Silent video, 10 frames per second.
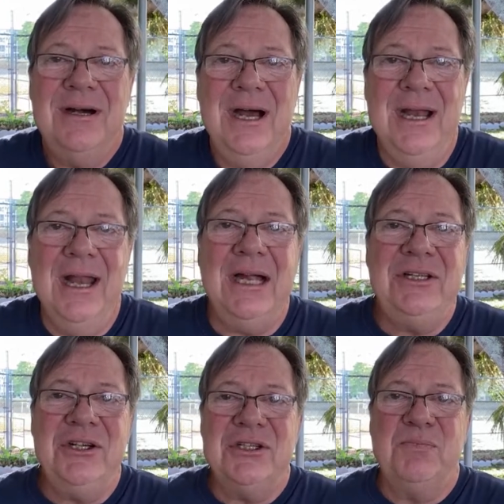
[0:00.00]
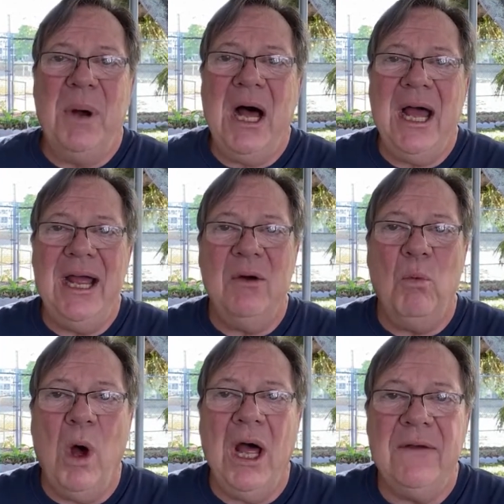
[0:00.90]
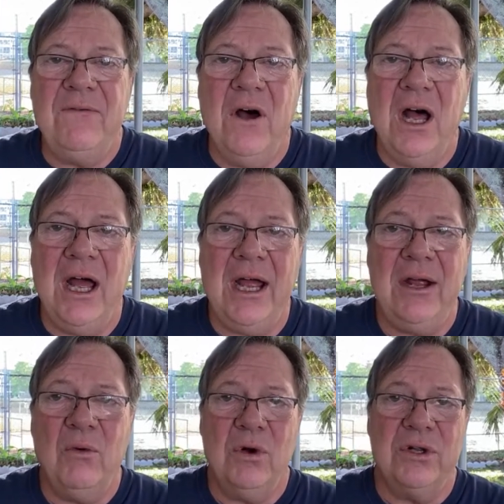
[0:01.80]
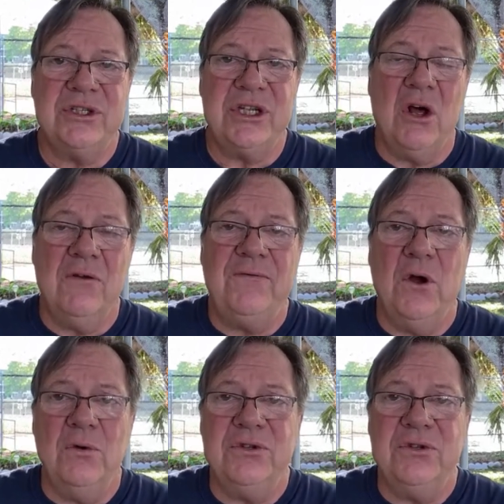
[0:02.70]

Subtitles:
And not just by a Wi-Fi or a cell phone